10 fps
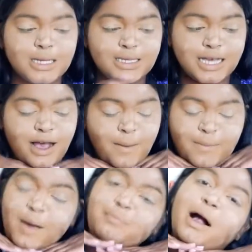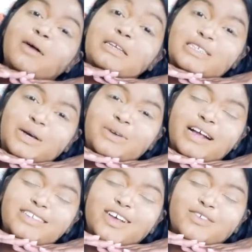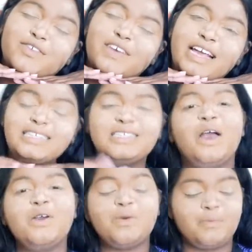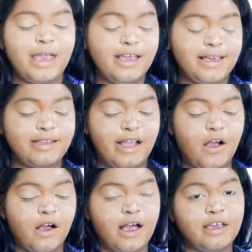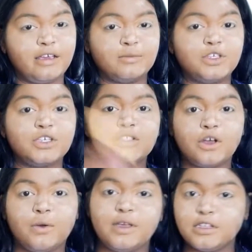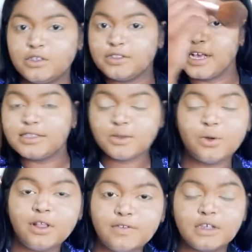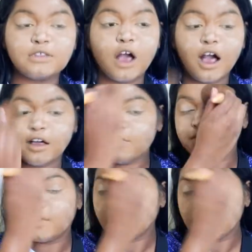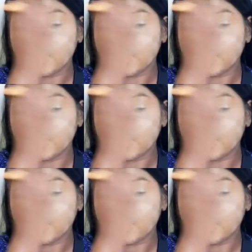this powdered donut of a face bake, and now I am just going to dust all of this off.